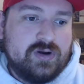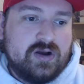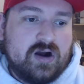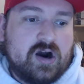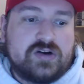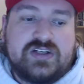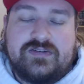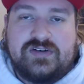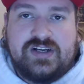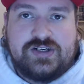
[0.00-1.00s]

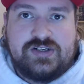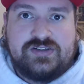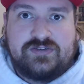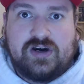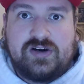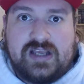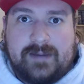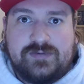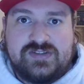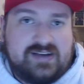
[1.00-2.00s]
hardcover editions of Card
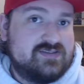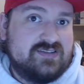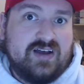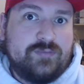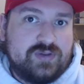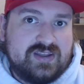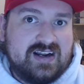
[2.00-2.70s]
Captors. I was in love with it.